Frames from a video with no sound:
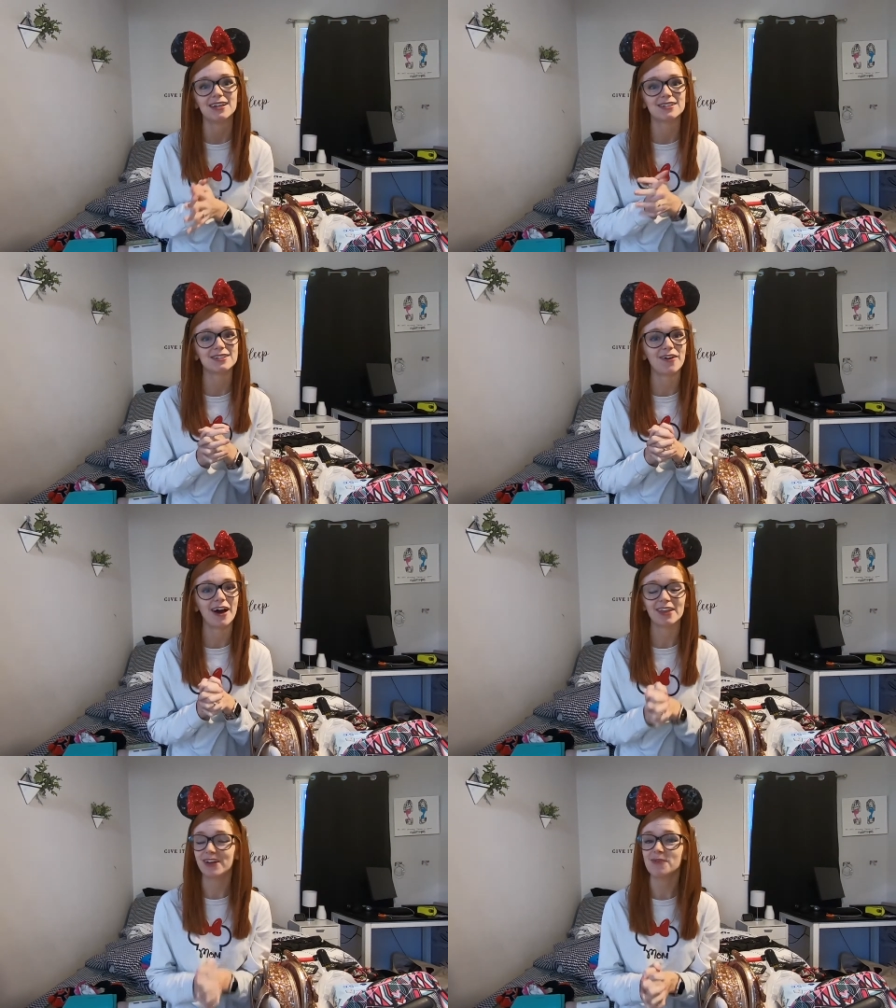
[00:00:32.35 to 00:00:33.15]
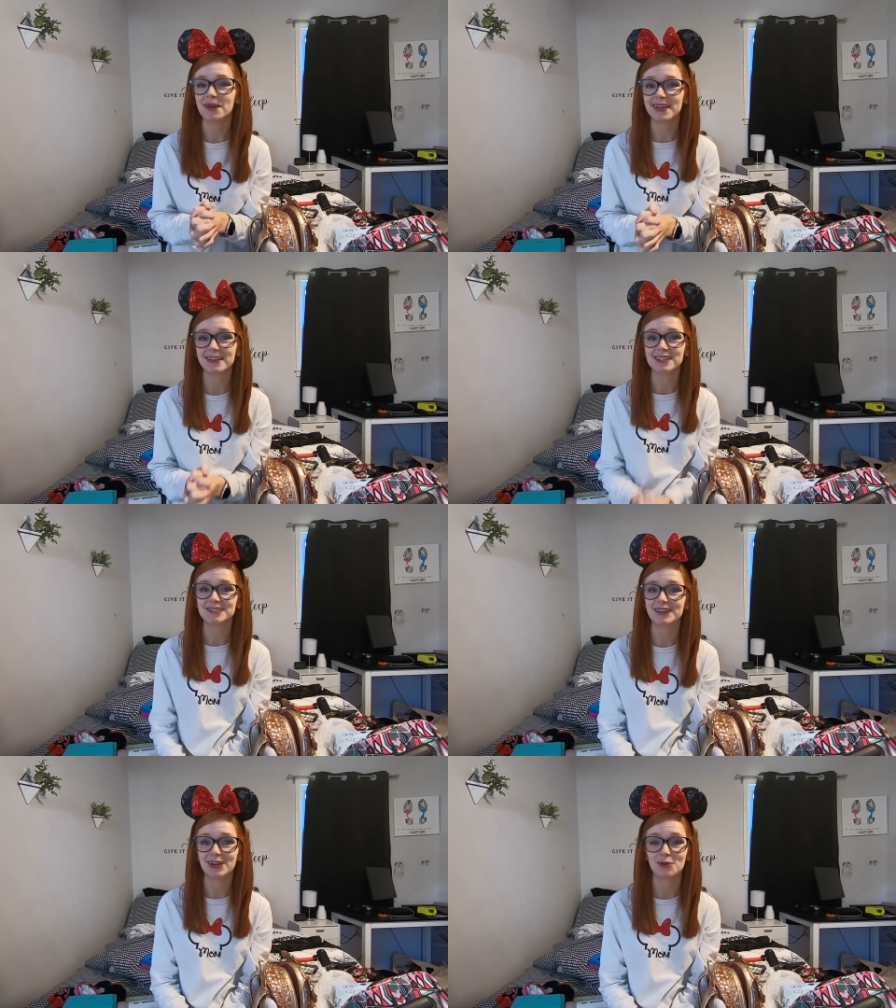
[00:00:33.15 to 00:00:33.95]
So I thought making this
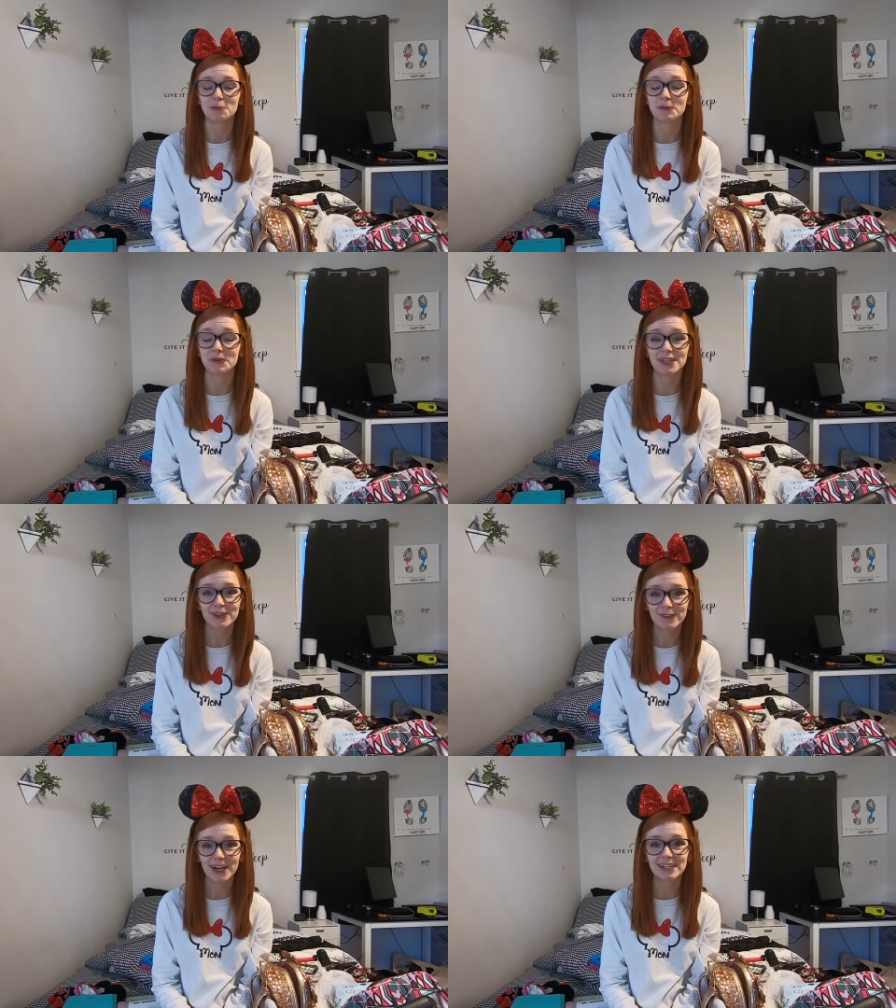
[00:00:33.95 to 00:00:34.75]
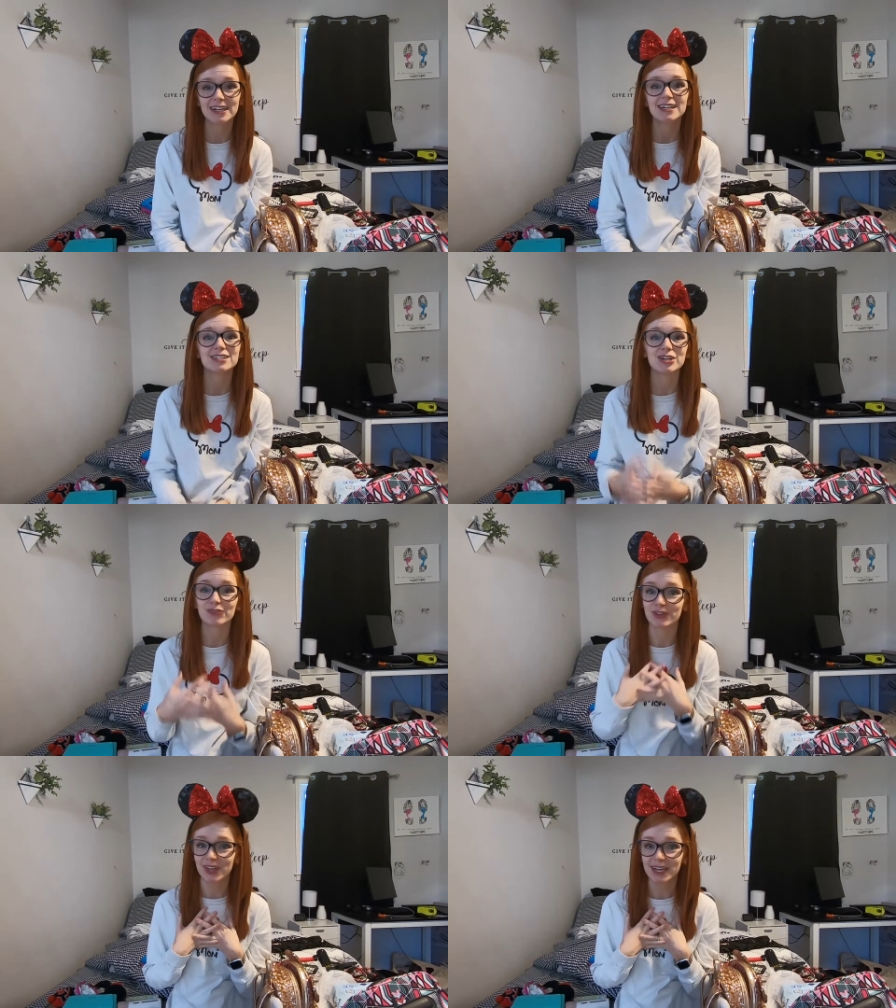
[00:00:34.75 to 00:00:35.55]
video would be really fun. So if
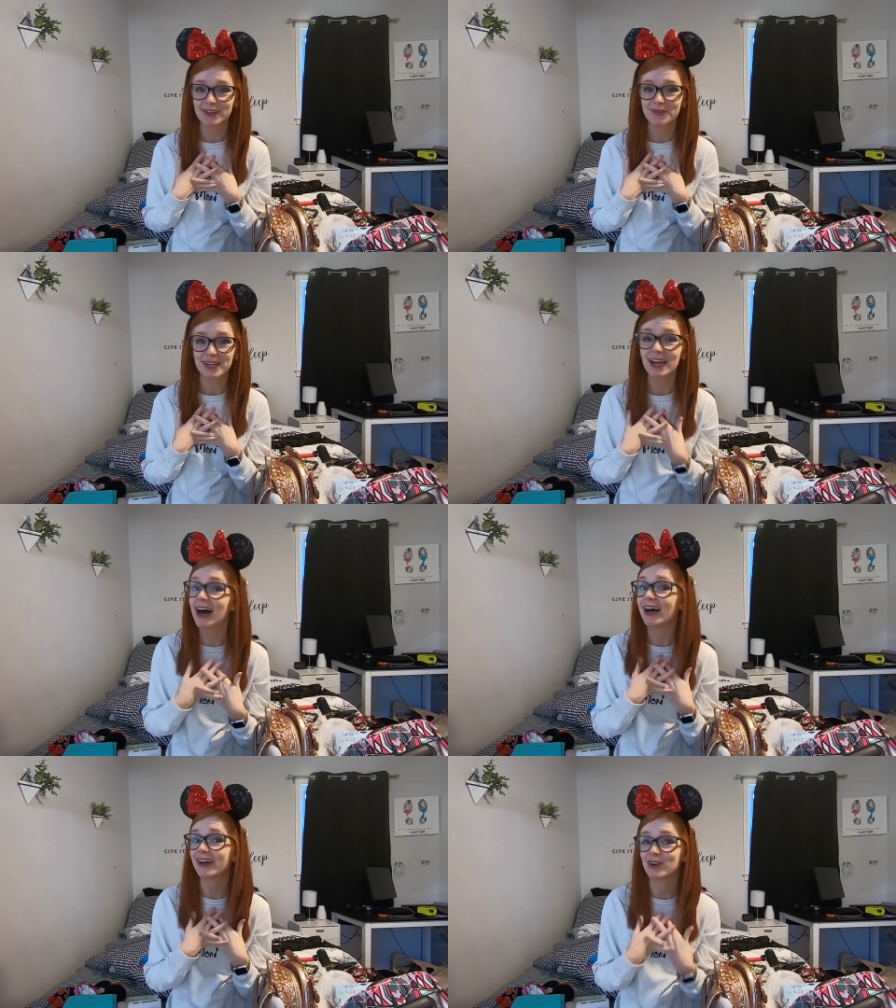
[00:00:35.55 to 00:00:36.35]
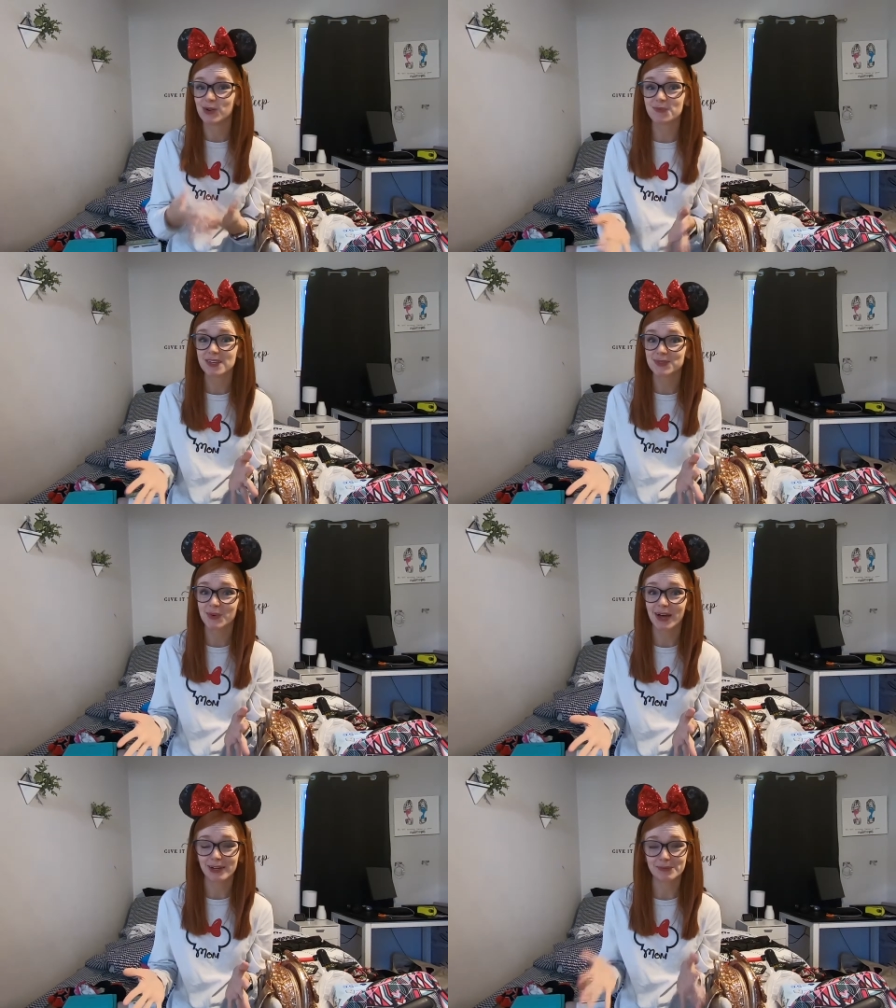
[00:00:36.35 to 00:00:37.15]
you're like me, I hope this
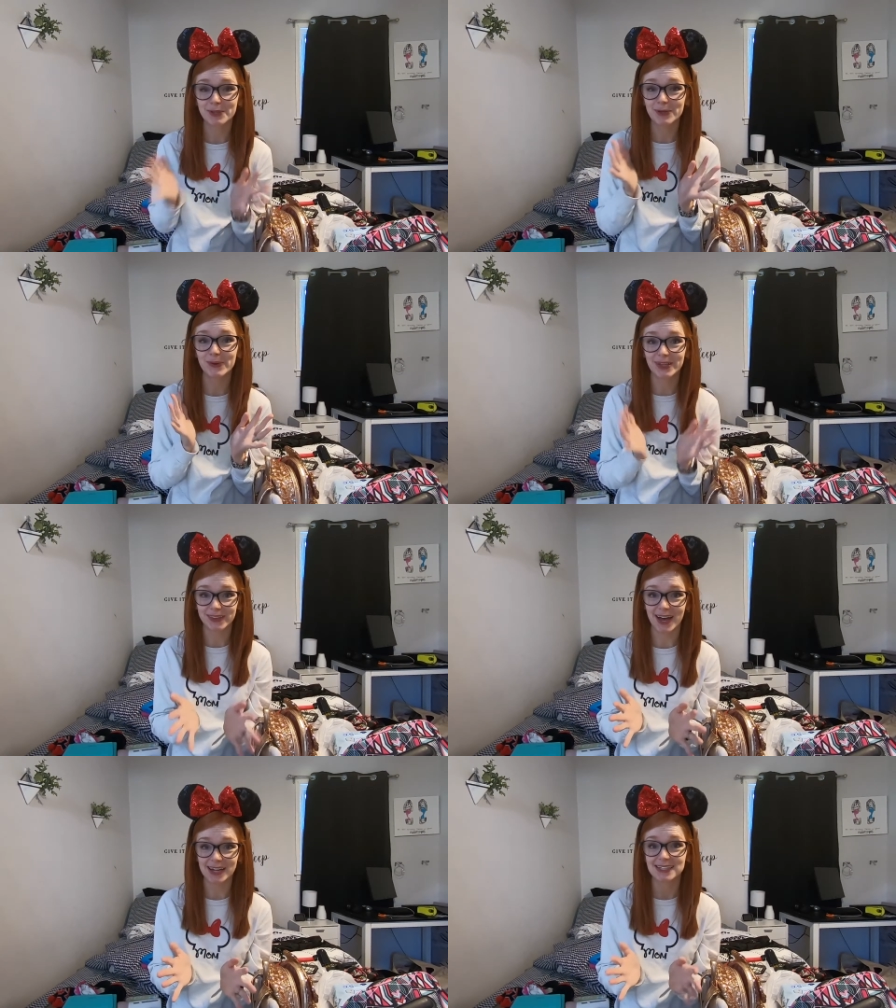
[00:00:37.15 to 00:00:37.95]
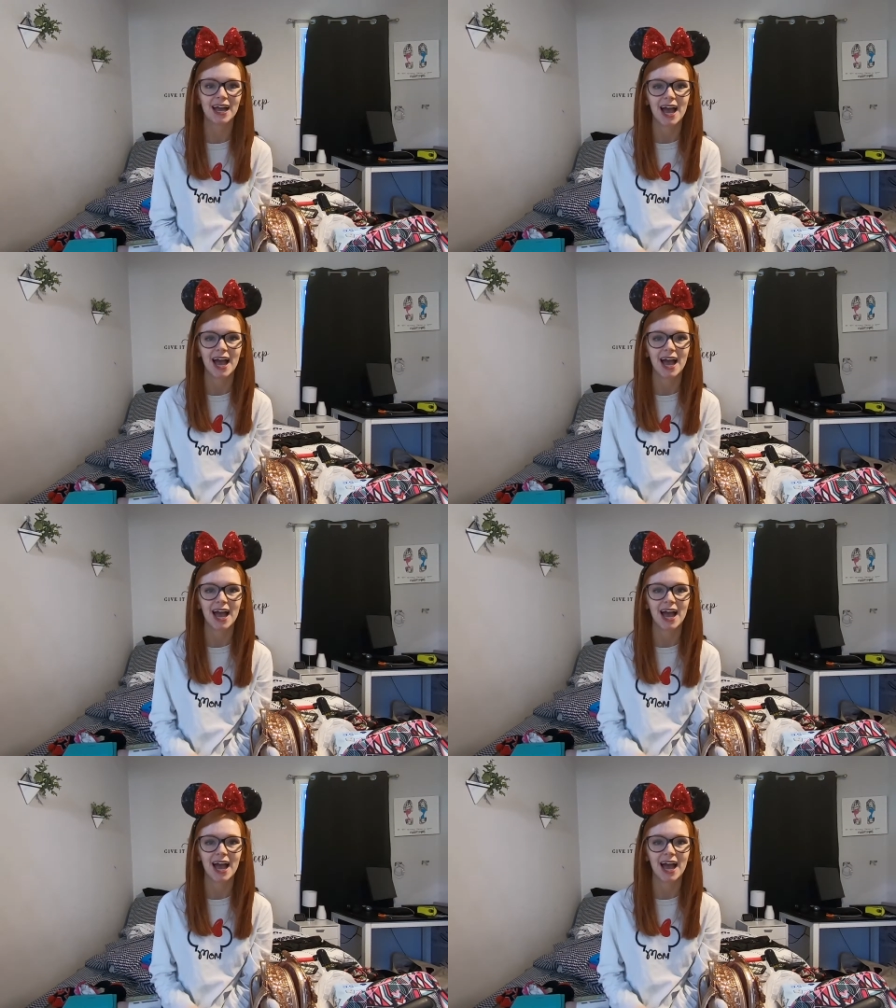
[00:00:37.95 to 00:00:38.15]
will help you a lot.